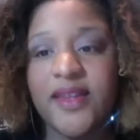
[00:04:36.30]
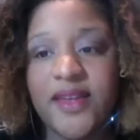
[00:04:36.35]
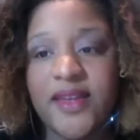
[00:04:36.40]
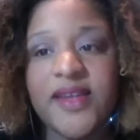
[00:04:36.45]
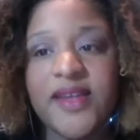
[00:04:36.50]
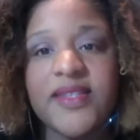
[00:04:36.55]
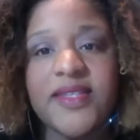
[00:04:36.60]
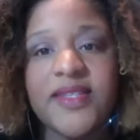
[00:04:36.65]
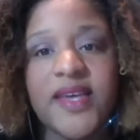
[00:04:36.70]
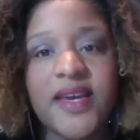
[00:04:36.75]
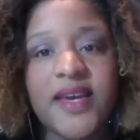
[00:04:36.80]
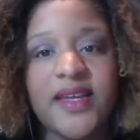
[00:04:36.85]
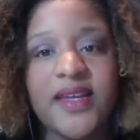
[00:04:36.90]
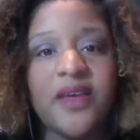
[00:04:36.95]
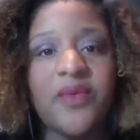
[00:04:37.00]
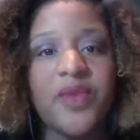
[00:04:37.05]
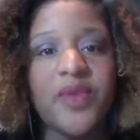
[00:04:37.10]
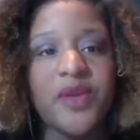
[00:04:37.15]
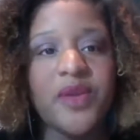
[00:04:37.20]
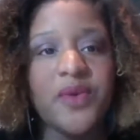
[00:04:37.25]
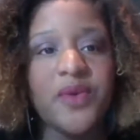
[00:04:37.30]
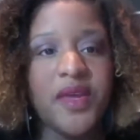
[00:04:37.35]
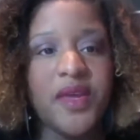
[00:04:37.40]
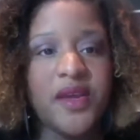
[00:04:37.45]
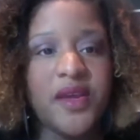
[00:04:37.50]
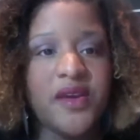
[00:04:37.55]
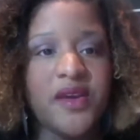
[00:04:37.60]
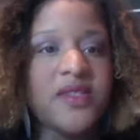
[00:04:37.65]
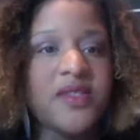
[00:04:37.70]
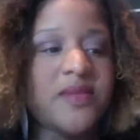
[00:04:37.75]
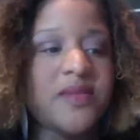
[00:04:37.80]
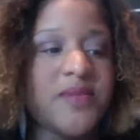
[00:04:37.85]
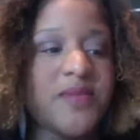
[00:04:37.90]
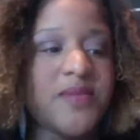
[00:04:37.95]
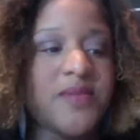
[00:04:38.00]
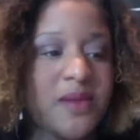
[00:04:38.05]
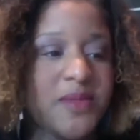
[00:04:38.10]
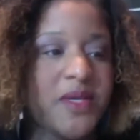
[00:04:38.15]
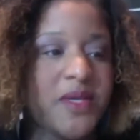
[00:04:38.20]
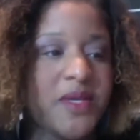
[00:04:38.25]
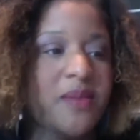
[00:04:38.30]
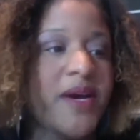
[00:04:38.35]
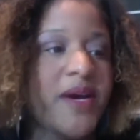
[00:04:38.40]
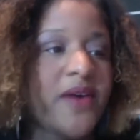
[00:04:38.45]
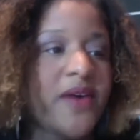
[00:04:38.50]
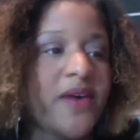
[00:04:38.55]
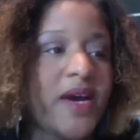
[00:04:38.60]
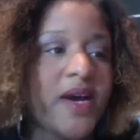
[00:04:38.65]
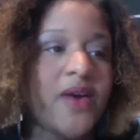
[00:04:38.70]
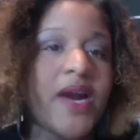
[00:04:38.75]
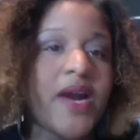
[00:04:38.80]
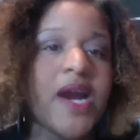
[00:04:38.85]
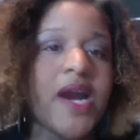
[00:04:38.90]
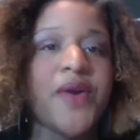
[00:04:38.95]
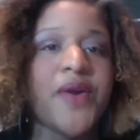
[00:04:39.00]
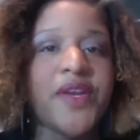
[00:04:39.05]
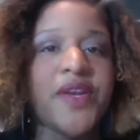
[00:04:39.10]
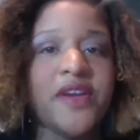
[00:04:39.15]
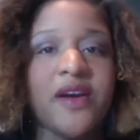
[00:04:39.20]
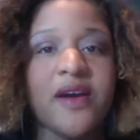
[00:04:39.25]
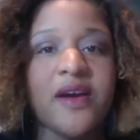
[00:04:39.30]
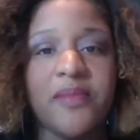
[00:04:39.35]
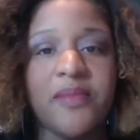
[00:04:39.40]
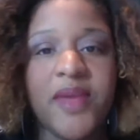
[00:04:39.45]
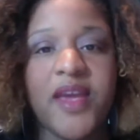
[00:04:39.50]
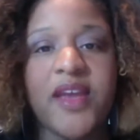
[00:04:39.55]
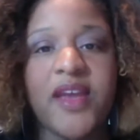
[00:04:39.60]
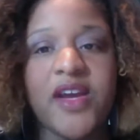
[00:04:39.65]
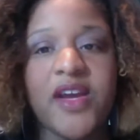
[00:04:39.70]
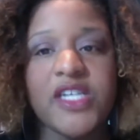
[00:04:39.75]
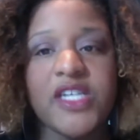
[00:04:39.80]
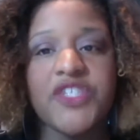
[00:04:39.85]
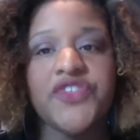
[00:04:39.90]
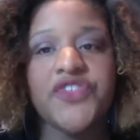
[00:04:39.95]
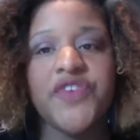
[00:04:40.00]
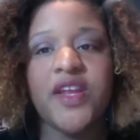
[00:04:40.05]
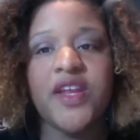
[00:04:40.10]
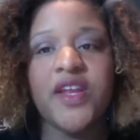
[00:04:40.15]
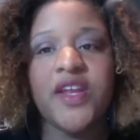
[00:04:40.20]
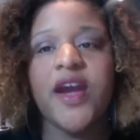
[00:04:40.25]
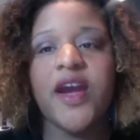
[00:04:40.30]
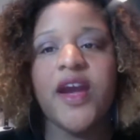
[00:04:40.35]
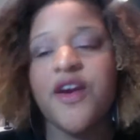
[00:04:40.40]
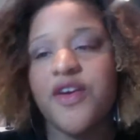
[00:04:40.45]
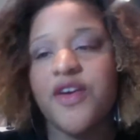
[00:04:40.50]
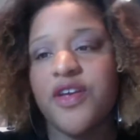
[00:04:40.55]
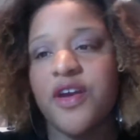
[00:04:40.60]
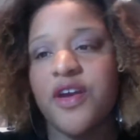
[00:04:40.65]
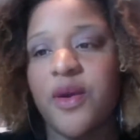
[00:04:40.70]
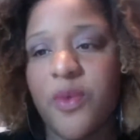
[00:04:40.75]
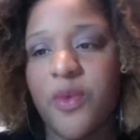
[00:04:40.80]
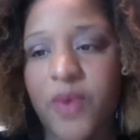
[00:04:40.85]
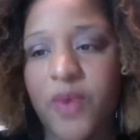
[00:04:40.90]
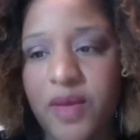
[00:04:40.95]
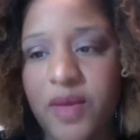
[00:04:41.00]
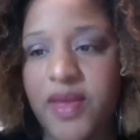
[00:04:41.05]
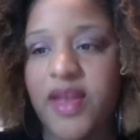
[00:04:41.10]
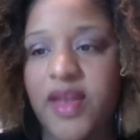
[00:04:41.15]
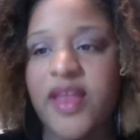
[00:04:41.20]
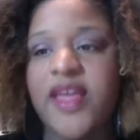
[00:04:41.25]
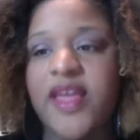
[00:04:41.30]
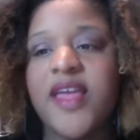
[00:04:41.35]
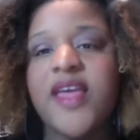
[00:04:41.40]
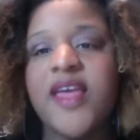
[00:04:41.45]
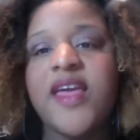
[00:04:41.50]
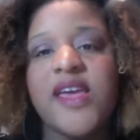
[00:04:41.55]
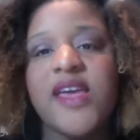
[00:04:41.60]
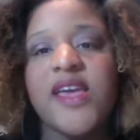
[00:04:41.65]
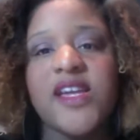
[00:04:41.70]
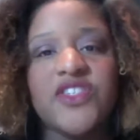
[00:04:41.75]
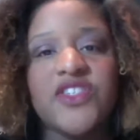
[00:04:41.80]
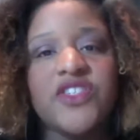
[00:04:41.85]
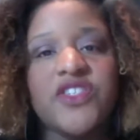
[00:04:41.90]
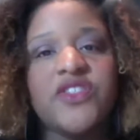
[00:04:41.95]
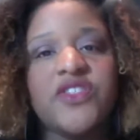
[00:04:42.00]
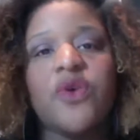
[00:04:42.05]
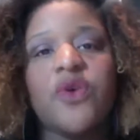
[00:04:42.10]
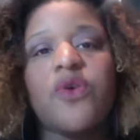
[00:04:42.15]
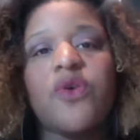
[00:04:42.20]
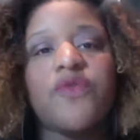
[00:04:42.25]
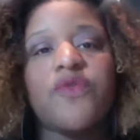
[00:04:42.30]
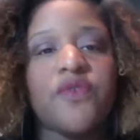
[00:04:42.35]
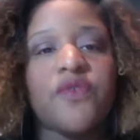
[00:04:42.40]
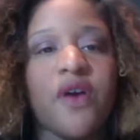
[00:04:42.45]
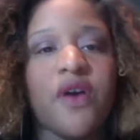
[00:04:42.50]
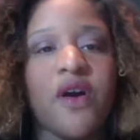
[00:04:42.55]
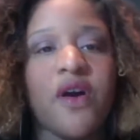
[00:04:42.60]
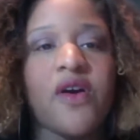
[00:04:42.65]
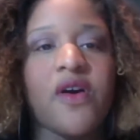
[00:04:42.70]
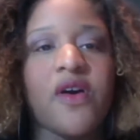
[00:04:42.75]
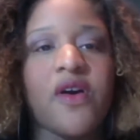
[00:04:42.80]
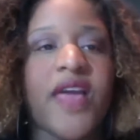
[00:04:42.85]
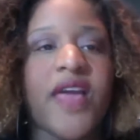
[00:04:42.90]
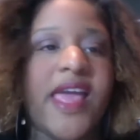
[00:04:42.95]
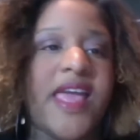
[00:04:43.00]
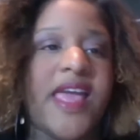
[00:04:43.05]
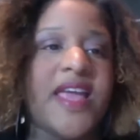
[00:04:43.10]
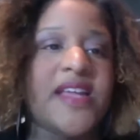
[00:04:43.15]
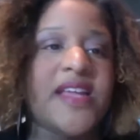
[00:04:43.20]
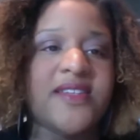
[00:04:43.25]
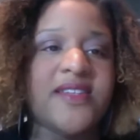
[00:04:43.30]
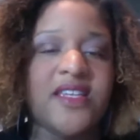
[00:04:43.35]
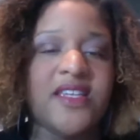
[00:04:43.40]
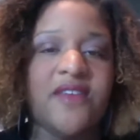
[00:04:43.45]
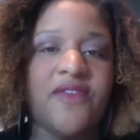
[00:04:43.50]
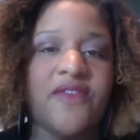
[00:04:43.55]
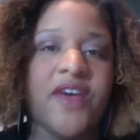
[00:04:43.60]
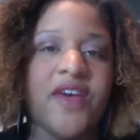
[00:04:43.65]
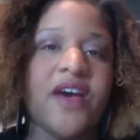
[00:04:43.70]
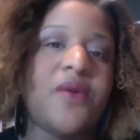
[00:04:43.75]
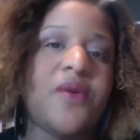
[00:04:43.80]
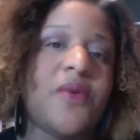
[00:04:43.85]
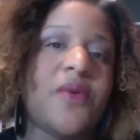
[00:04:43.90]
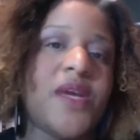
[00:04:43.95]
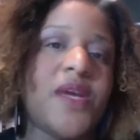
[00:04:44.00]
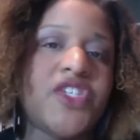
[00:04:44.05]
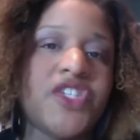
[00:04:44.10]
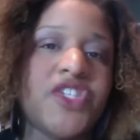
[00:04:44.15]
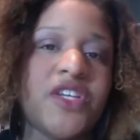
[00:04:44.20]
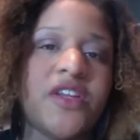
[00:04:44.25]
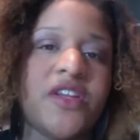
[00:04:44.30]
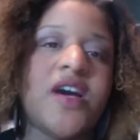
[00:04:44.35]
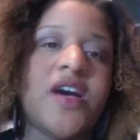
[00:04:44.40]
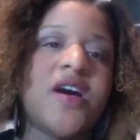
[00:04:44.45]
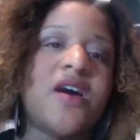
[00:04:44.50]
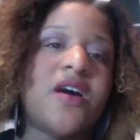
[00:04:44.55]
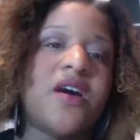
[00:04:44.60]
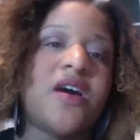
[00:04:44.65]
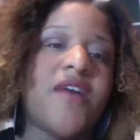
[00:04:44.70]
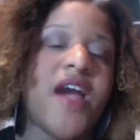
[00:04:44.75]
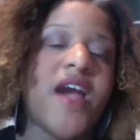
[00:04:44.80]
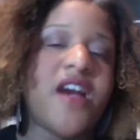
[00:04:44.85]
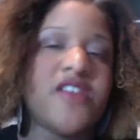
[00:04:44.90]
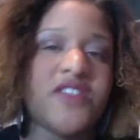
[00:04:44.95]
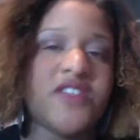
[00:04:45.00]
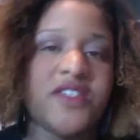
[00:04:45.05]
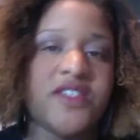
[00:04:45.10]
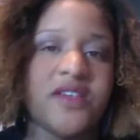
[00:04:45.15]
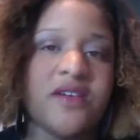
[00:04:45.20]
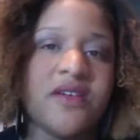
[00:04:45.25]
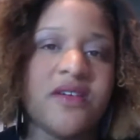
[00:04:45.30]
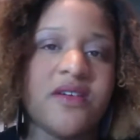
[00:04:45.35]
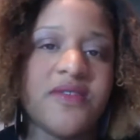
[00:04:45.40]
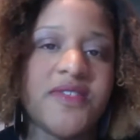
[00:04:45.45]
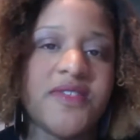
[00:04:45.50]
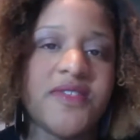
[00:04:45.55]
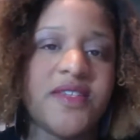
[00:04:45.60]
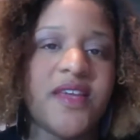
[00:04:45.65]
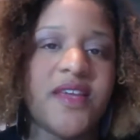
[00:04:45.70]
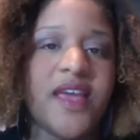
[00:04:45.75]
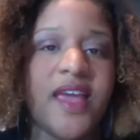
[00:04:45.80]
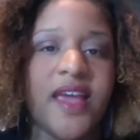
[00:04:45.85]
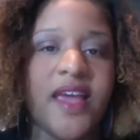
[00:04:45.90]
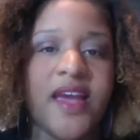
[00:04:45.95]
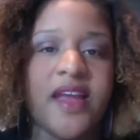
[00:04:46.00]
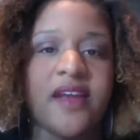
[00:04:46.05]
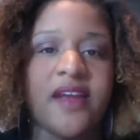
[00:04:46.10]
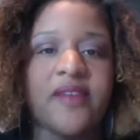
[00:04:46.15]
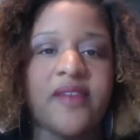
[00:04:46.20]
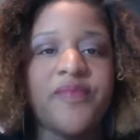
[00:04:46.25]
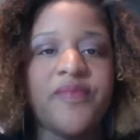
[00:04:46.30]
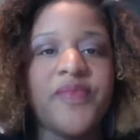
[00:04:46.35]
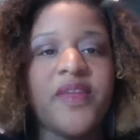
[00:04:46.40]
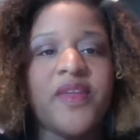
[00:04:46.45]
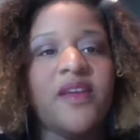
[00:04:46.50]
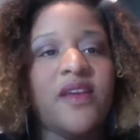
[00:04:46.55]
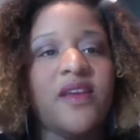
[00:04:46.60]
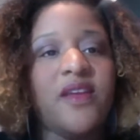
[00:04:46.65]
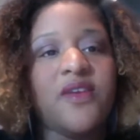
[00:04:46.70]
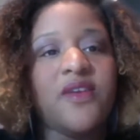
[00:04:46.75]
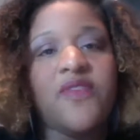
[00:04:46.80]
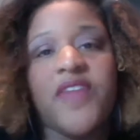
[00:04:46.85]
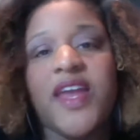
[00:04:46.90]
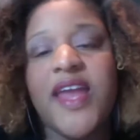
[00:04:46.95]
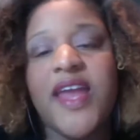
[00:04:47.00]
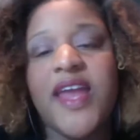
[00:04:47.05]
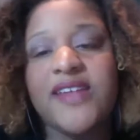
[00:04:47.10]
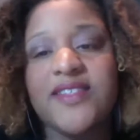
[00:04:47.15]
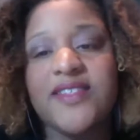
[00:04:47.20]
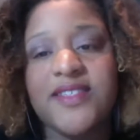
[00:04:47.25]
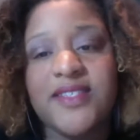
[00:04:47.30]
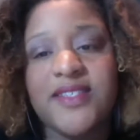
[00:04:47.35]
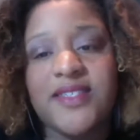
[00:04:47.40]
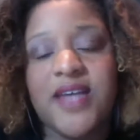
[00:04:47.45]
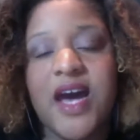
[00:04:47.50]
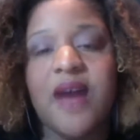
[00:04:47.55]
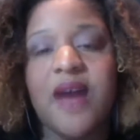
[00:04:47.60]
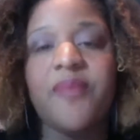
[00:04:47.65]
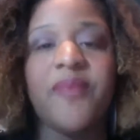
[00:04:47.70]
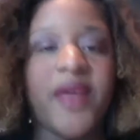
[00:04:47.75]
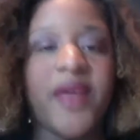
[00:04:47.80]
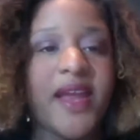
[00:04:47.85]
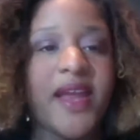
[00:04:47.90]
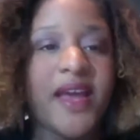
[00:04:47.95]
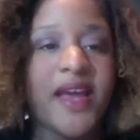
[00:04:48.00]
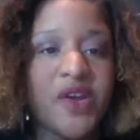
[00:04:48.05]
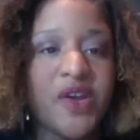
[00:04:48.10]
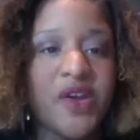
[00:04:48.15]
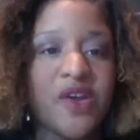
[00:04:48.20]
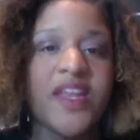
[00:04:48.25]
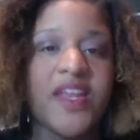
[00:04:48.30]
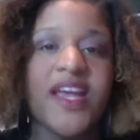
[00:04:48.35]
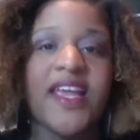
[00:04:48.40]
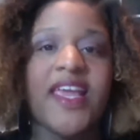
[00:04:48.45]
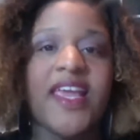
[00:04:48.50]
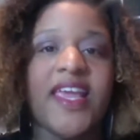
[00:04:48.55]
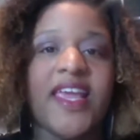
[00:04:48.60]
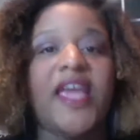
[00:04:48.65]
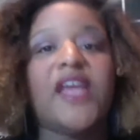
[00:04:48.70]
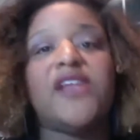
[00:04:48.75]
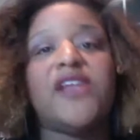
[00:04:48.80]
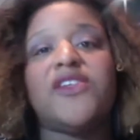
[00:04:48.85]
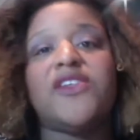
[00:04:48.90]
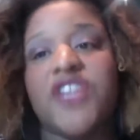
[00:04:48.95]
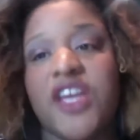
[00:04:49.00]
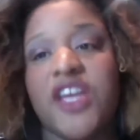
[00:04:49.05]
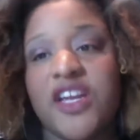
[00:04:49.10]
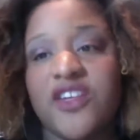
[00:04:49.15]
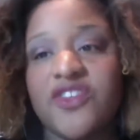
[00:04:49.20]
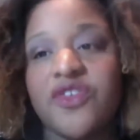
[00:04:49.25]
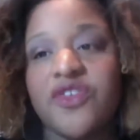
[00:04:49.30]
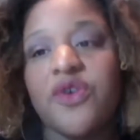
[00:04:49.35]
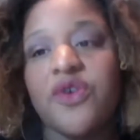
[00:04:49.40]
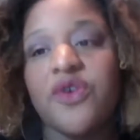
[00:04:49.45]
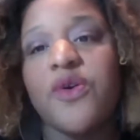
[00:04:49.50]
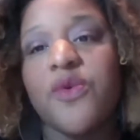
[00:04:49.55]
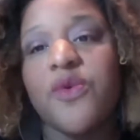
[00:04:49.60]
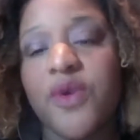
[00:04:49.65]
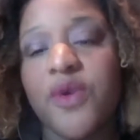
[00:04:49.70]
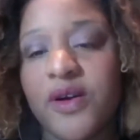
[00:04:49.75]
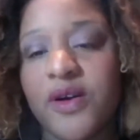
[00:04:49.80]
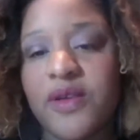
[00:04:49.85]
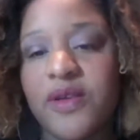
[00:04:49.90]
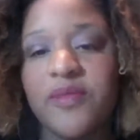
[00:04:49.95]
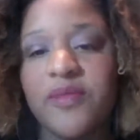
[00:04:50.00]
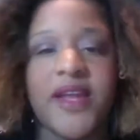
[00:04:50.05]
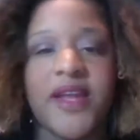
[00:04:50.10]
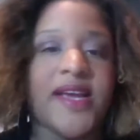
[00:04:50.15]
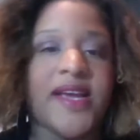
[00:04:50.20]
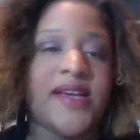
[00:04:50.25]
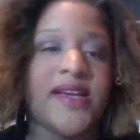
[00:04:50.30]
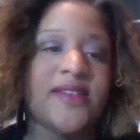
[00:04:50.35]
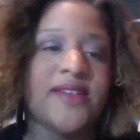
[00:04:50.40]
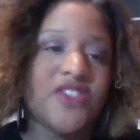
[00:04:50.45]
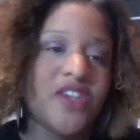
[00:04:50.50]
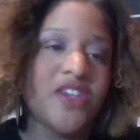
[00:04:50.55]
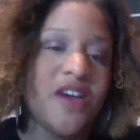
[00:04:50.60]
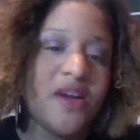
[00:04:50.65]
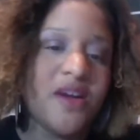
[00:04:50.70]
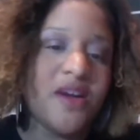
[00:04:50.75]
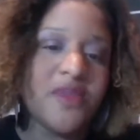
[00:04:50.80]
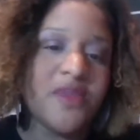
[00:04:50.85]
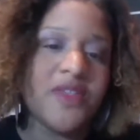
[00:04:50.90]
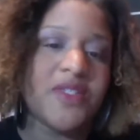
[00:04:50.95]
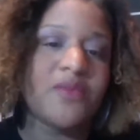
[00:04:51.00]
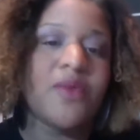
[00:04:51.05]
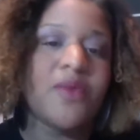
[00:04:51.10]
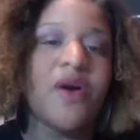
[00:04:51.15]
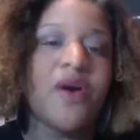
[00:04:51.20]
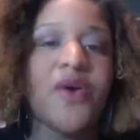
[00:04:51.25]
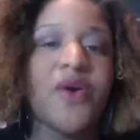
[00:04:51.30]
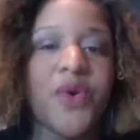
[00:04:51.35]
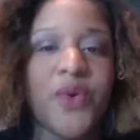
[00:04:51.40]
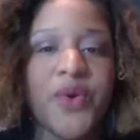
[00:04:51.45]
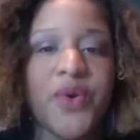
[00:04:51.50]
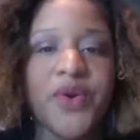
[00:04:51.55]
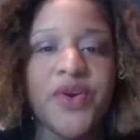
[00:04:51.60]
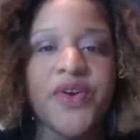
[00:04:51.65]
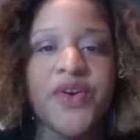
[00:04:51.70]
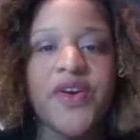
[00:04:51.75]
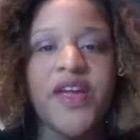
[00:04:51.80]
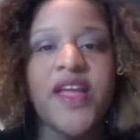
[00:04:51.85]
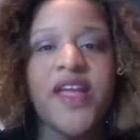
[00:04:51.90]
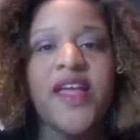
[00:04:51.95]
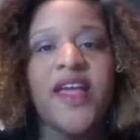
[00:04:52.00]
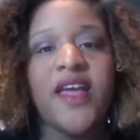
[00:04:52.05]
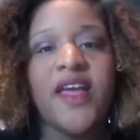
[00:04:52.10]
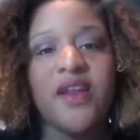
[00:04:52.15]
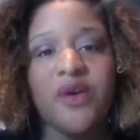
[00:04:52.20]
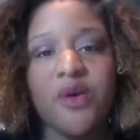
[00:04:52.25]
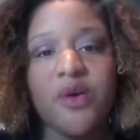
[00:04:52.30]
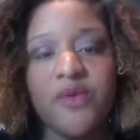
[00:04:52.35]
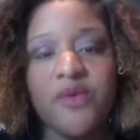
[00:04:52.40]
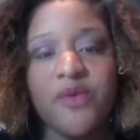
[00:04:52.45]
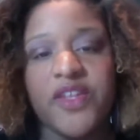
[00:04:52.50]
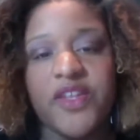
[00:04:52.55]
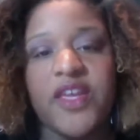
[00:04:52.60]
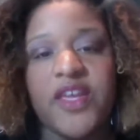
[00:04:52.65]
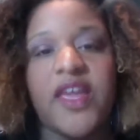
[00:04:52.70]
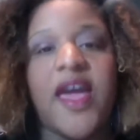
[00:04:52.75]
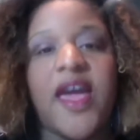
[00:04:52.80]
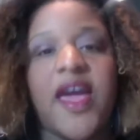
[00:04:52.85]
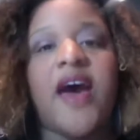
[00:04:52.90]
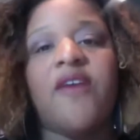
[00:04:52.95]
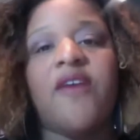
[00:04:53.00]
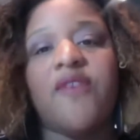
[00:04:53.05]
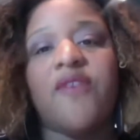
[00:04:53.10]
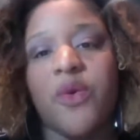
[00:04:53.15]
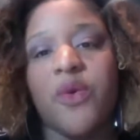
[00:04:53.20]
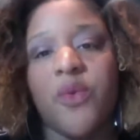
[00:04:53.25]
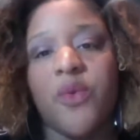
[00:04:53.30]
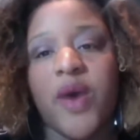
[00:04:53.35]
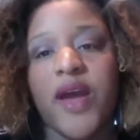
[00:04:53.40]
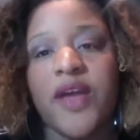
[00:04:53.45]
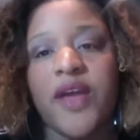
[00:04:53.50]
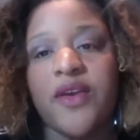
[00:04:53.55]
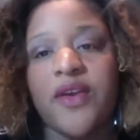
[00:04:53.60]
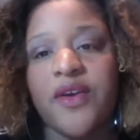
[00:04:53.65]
exactly. And when you hear sometimes about how our young men are treating our young women, it's just overall a devaluation of ourselves. And you know, that has to stop. And I know that I can't change the whole world, but I can start with a small corner and hopefully have a wider